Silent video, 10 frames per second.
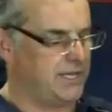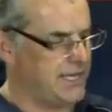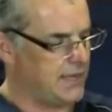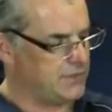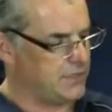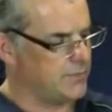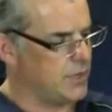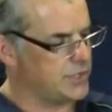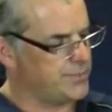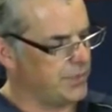down to the
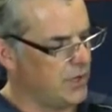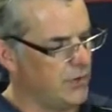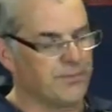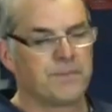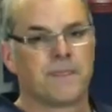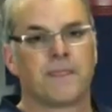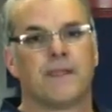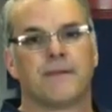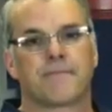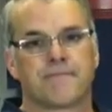brush below.
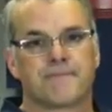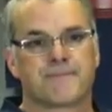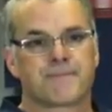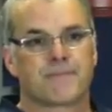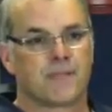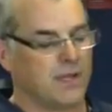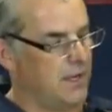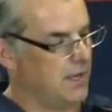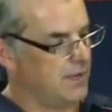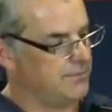
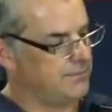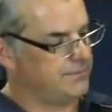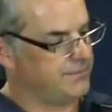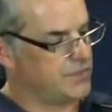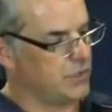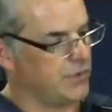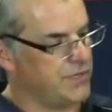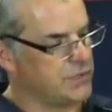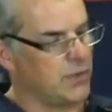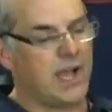So
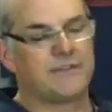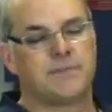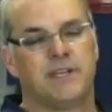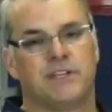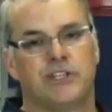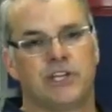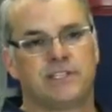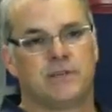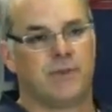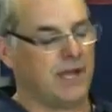this will have to be
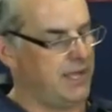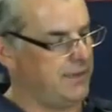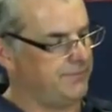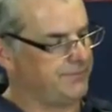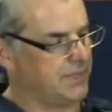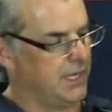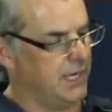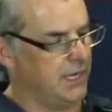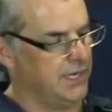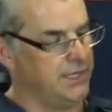adjusted by
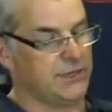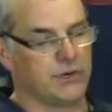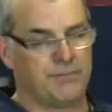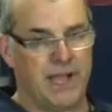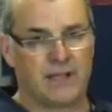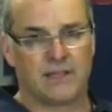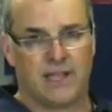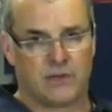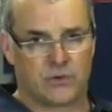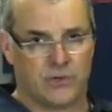either
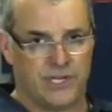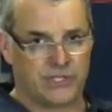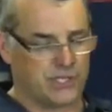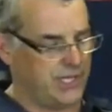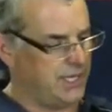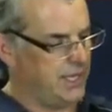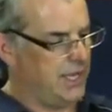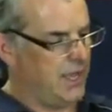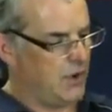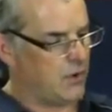Packline crew initially
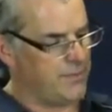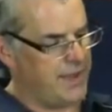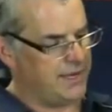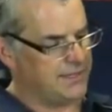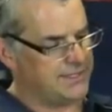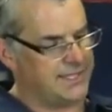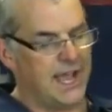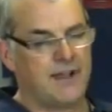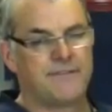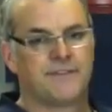or maintenance
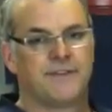staff